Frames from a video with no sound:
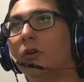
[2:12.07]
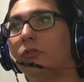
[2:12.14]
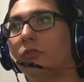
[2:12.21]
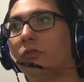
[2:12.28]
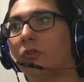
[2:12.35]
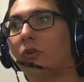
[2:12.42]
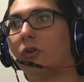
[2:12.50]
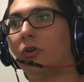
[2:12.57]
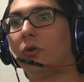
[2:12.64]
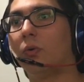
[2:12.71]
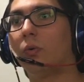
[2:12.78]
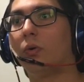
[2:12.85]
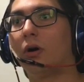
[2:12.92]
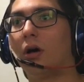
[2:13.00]

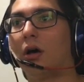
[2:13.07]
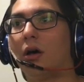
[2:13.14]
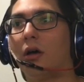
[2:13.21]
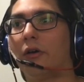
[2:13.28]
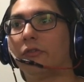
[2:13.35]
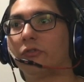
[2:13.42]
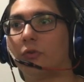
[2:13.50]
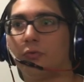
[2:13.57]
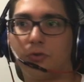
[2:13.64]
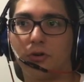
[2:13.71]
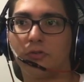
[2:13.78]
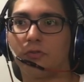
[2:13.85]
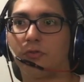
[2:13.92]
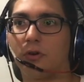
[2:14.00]
So, uh, so
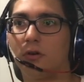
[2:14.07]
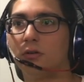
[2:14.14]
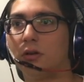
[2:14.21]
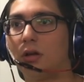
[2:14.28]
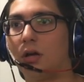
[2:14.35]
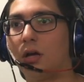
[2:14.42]
first of all,